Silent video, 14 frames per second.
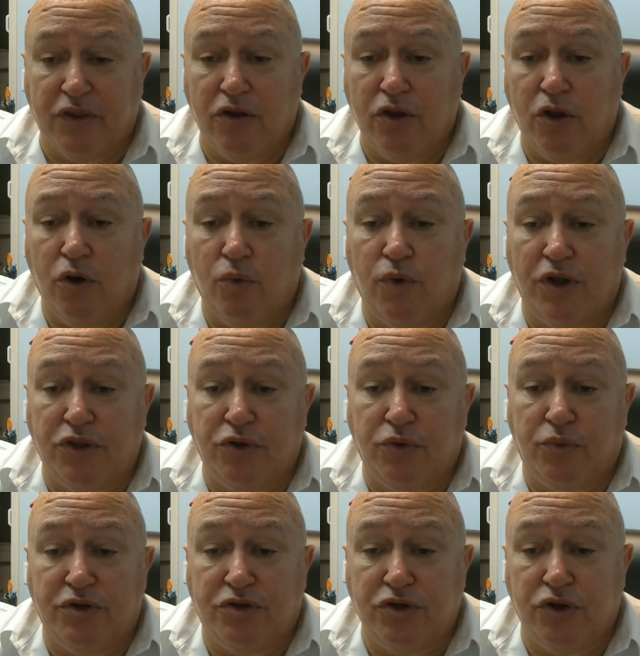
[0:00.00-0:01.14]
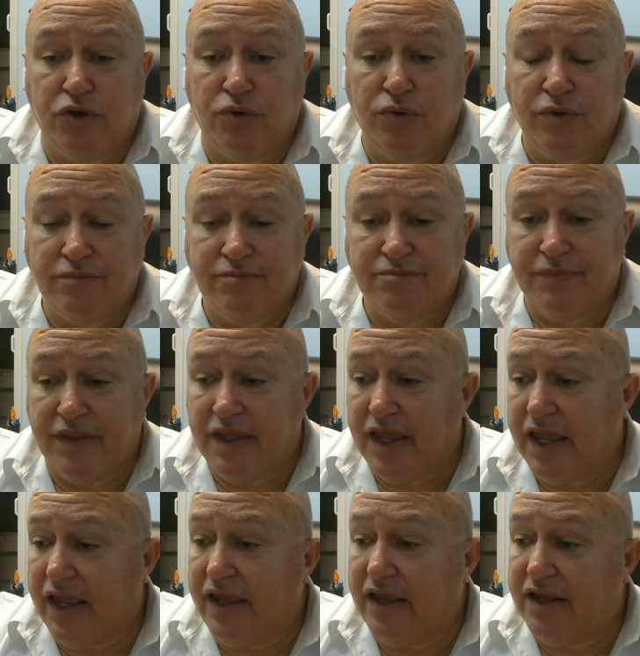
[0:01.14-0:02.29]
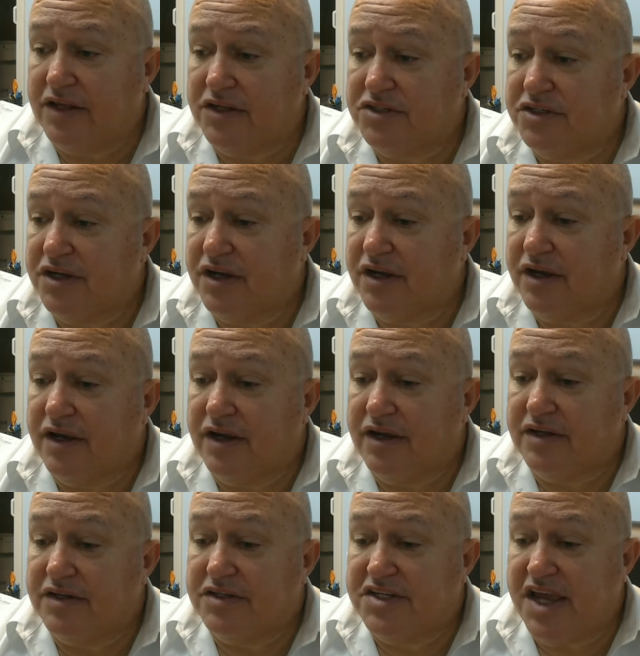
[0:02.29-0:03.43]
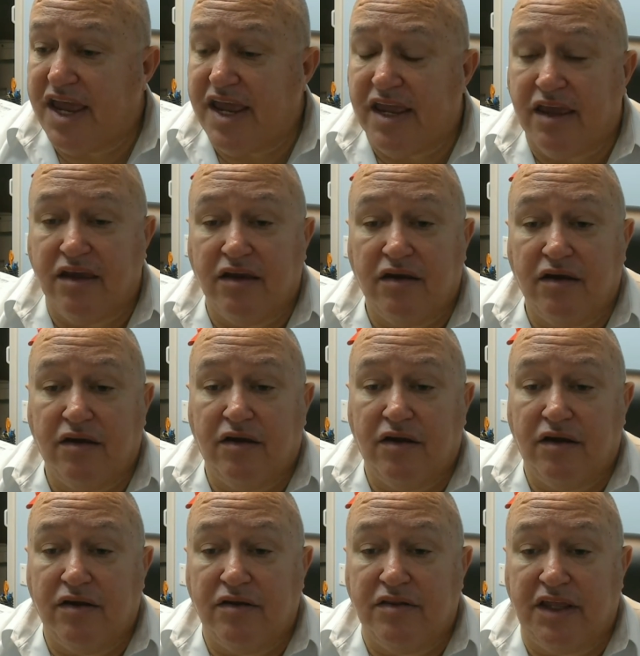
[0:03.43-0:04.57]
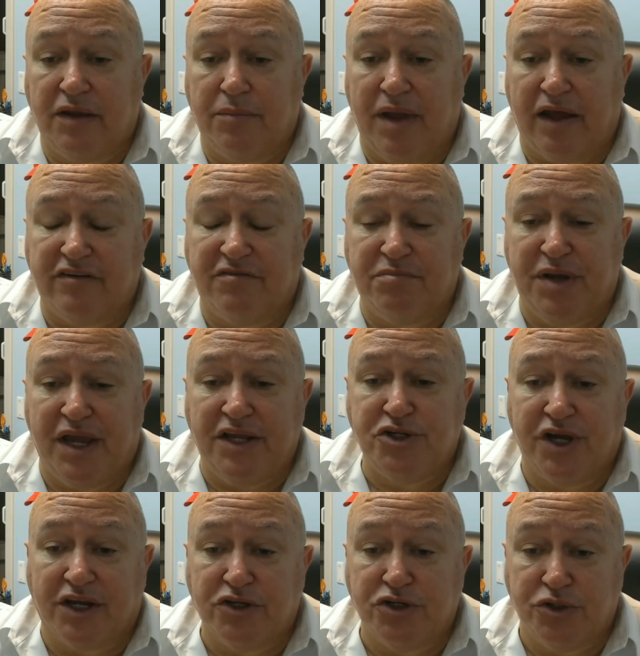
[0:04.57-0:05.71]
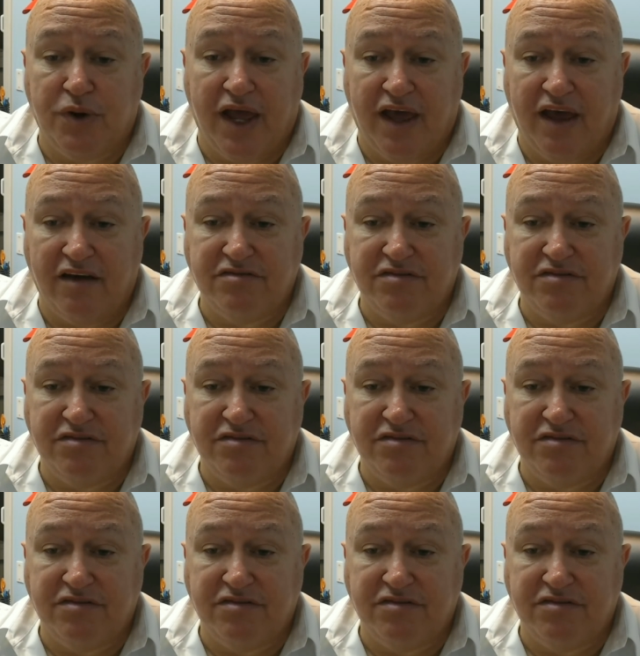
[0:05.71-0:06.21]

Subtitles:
What you would do is take the amount of paychecks you have